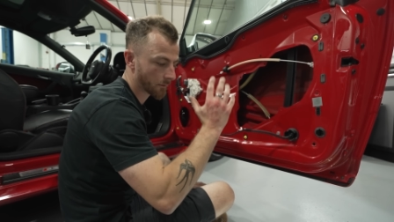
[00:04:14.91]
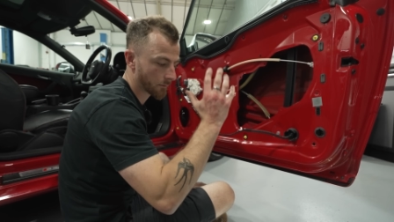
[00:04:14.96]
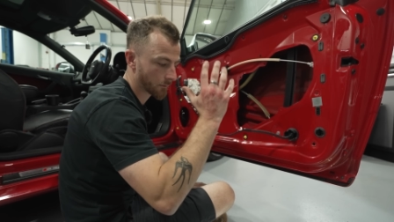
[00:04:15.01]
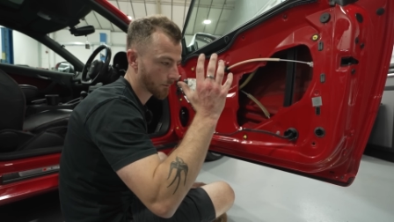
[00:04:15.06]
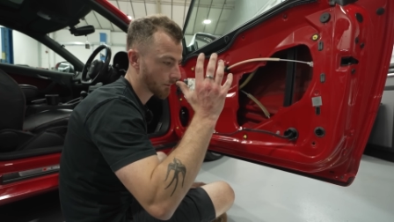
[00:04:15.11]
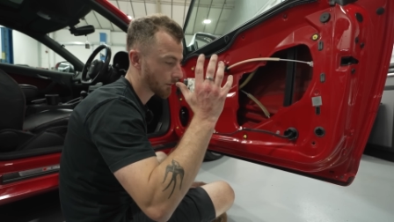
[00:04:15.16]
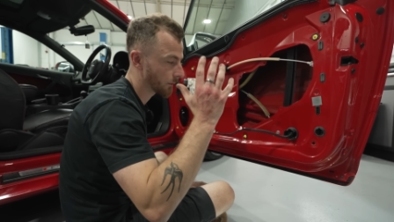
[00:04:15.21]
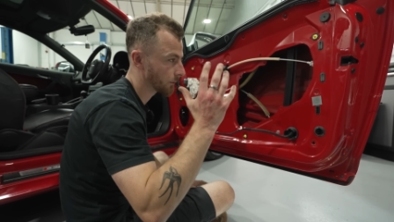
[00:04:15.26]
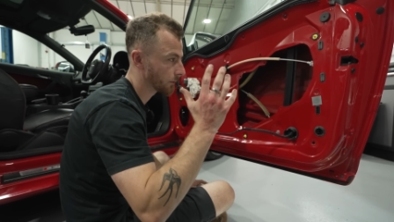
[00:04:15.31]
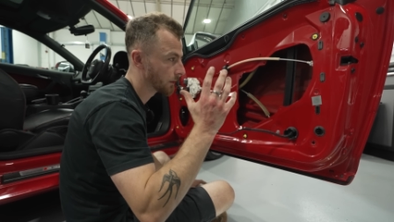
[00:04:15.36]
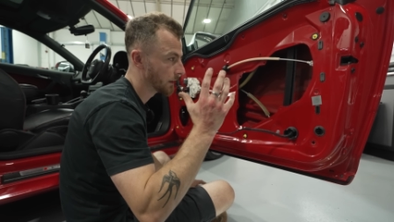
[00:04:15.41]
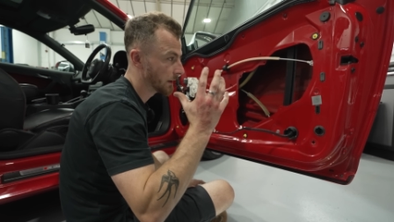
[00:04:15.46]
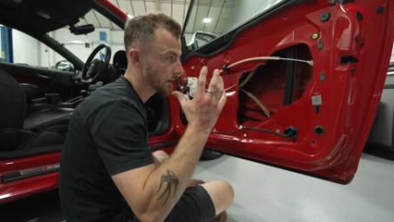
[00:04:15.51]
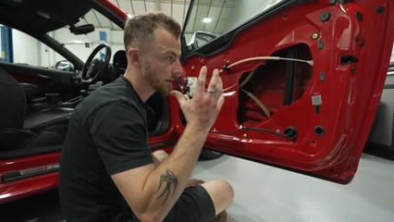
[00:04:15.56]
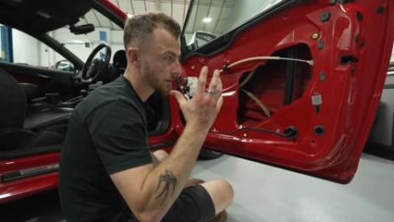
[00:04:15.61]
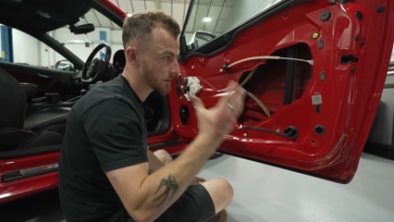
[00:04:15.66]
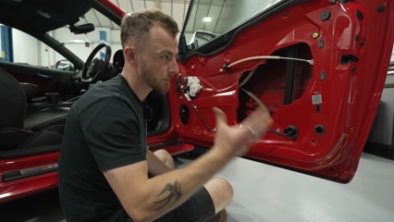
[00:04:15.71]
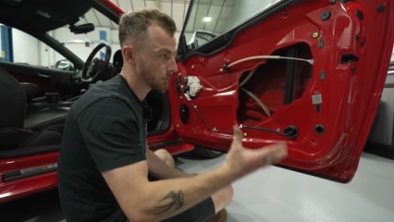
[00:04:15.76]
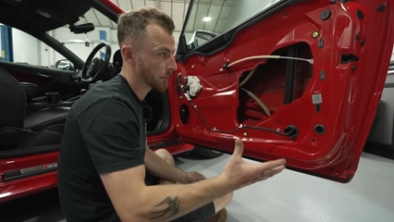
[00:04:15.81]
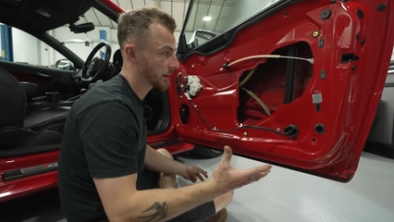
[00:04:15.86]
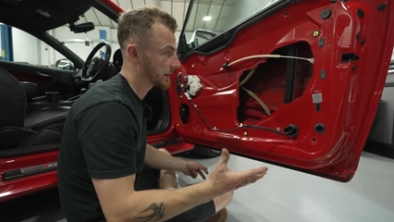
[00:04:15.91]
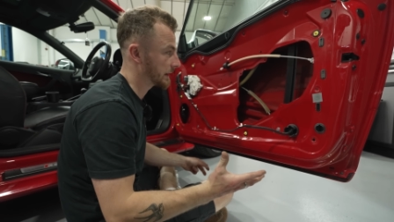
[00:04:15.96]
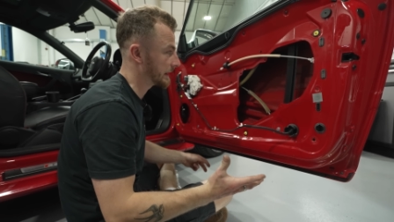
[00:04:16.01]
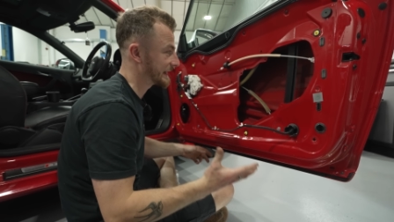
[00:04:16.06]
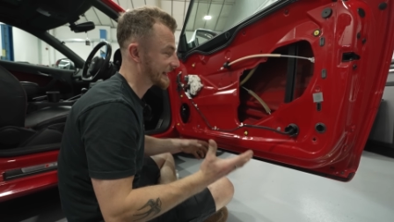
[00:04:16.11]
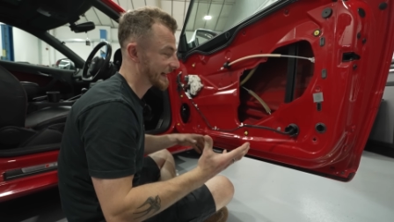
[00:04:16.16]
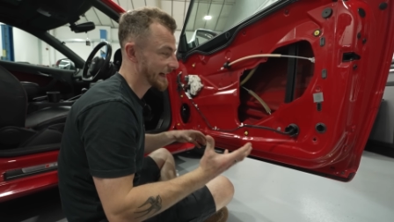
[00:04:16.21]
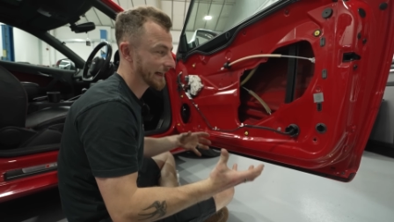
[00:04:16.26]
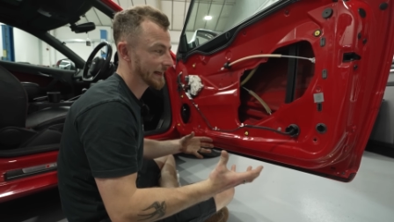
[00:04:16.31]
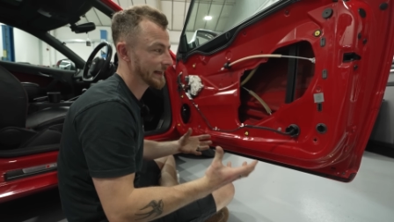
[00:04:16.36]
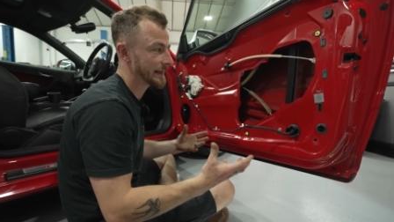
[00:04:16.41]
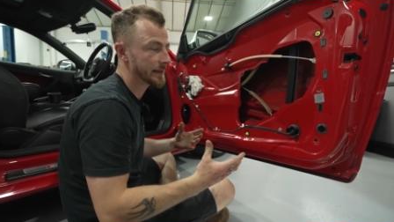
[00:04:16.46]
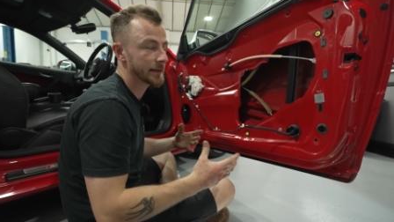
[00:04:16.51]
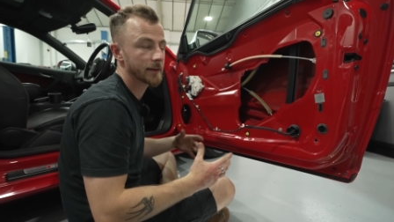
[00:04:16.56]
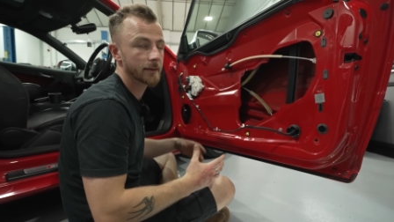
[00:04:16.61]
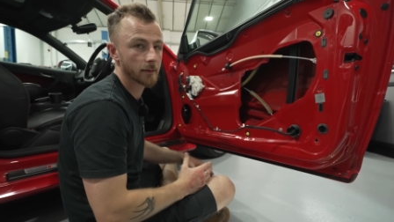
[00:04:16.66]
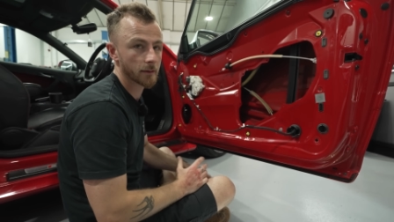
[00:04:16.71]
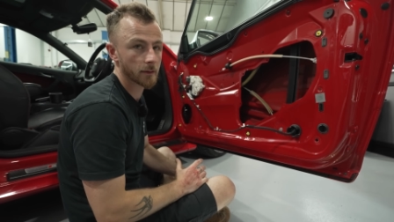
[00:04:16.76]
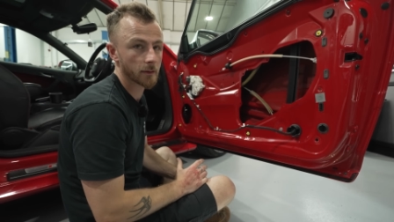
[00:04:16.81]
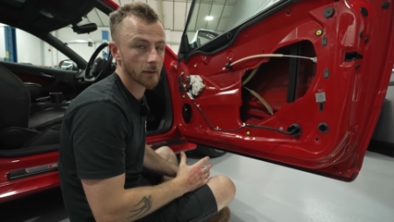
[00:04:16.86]
so it's completely clean
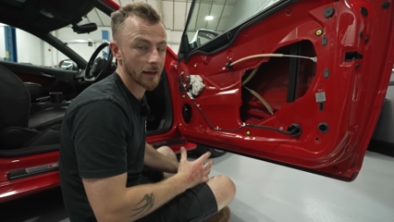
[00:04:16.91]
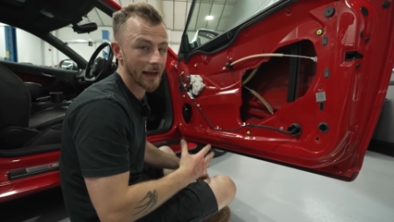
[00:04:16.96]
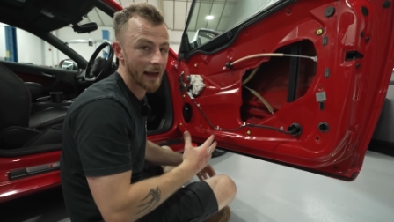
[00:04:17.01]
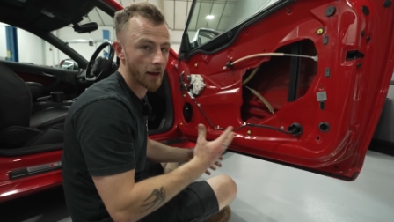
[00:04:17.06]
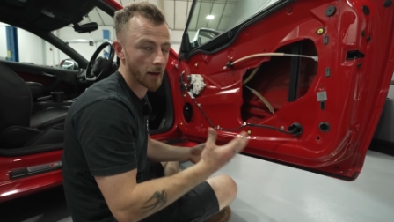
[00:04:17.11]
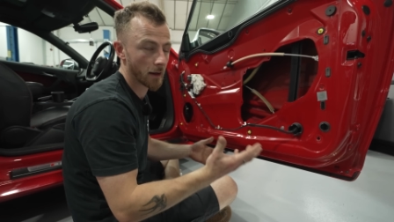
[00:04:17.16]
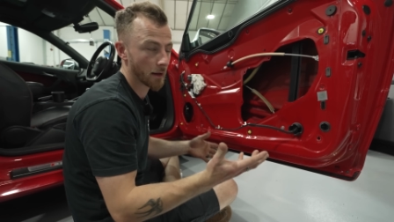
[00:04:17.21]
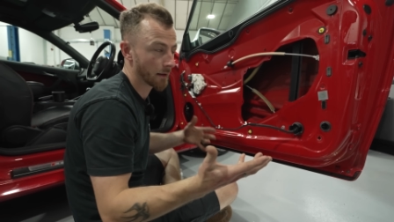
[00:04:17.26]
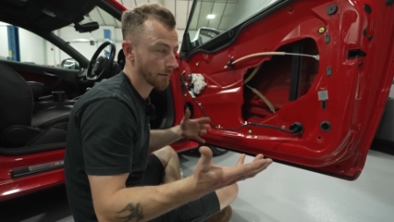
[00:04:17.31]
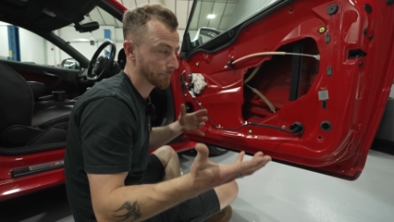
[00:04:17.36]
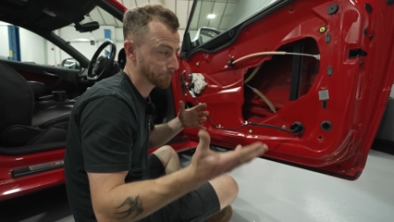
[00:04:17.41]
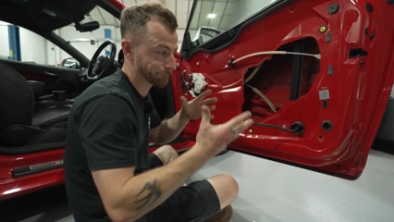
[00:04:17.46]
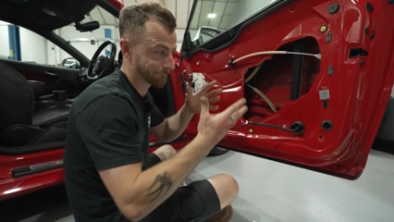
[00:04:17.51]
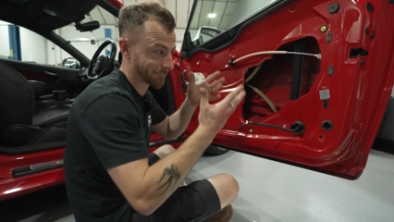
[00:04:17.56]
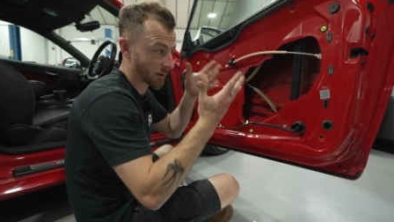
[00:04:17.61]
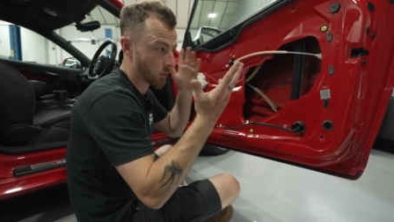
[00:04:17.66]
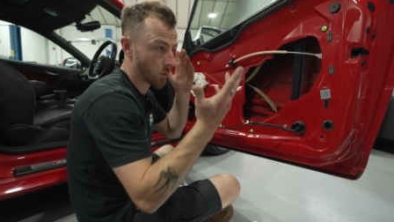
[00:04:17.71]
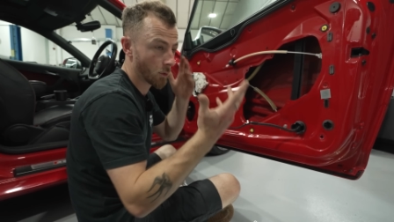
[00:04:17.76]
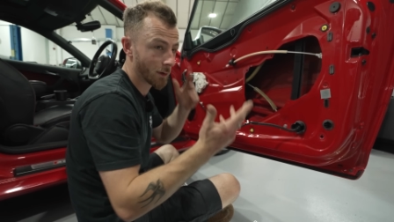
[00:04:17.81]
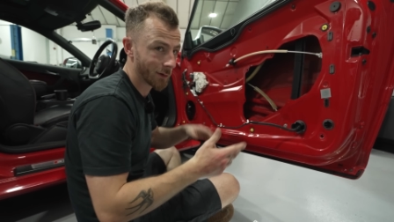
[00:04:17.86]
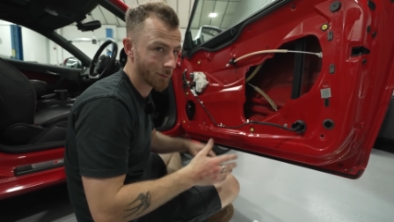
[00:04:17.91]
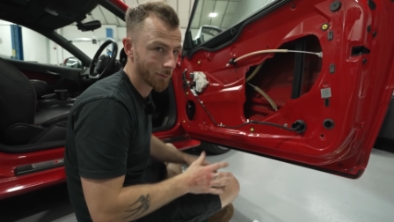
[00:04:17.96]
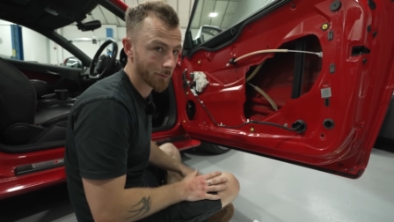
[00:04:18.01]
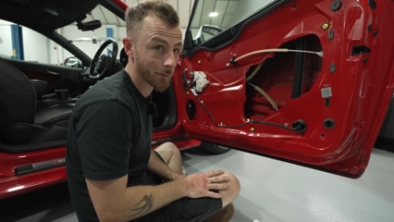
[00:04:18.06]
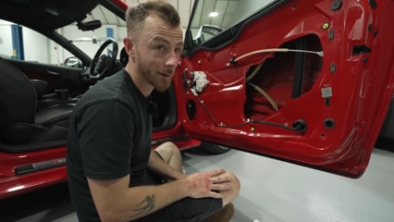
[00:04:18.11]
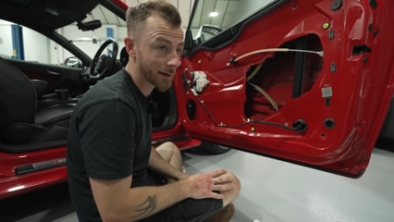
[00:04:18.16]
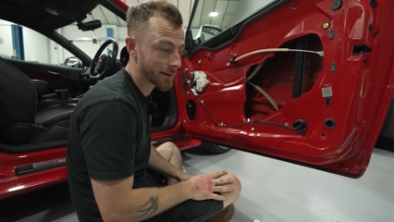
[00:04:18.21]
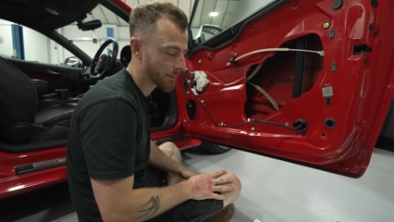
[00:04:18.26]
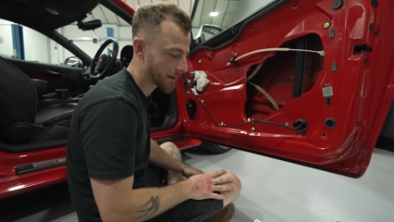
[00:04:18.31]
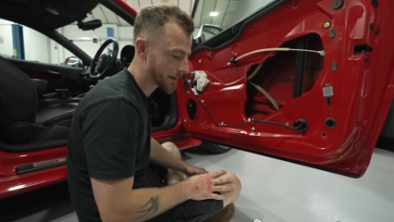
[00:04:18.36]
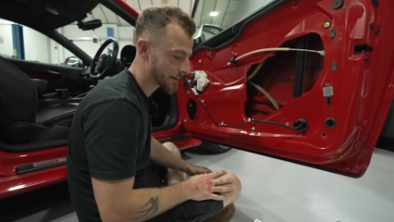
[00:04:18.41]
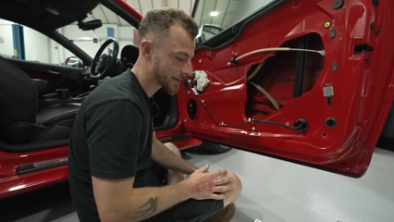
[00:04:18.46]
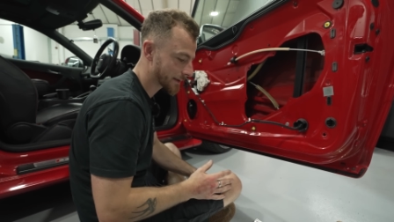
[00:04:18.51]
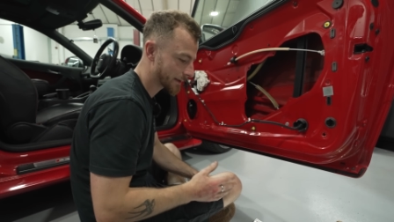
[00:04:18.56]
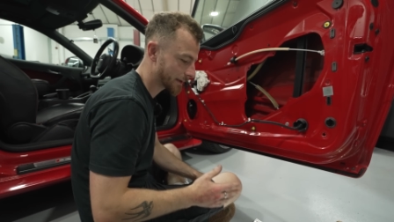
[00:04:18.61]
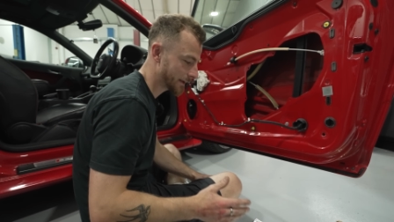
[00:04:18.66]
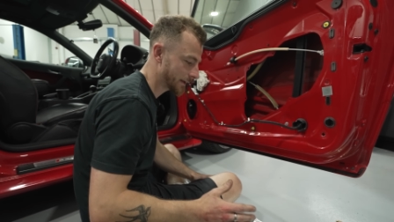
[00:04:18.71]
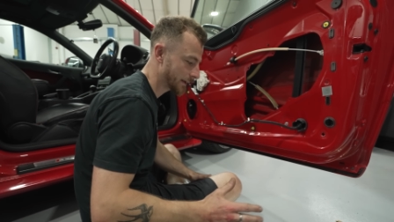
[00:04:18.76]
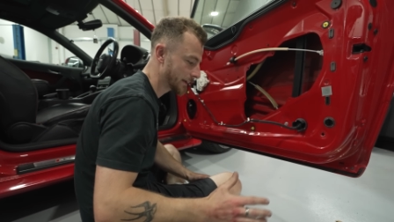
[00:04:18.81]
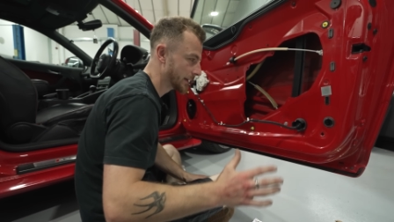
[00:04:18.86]
and oil-free
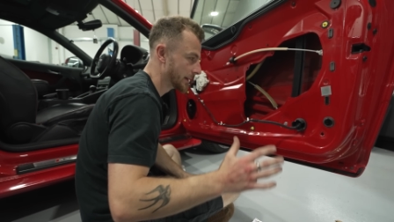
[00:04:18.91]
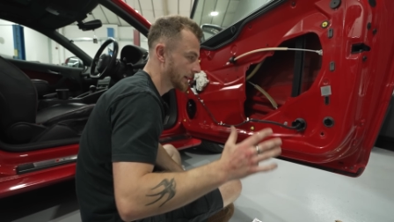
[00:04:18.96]
basically.